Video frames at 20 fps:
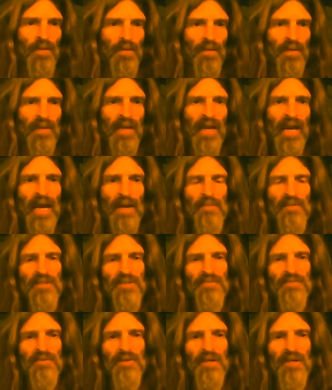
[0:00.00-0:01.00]
The
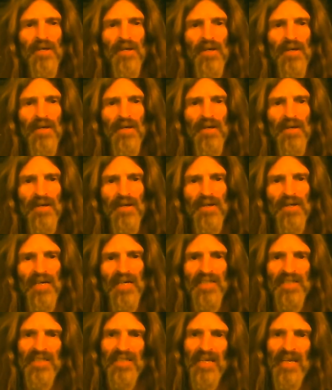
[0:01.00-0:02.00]
atmosphere
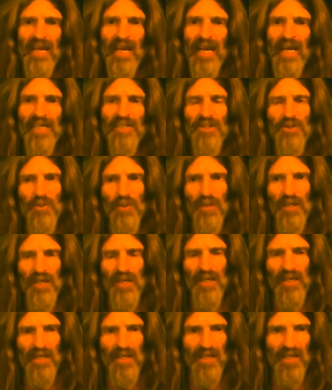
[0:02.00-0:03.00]
doesn't
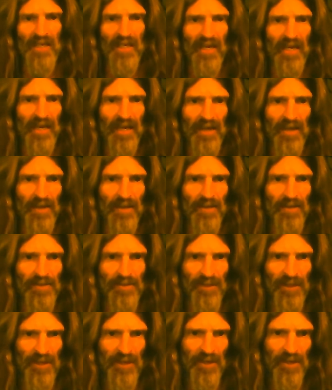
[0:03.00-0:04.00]
actually get
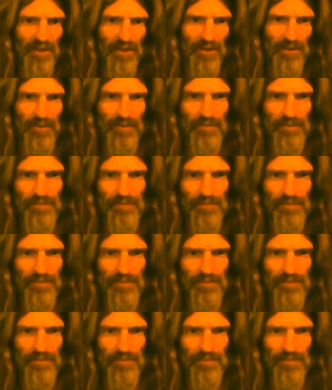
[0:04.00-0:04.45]
thinner.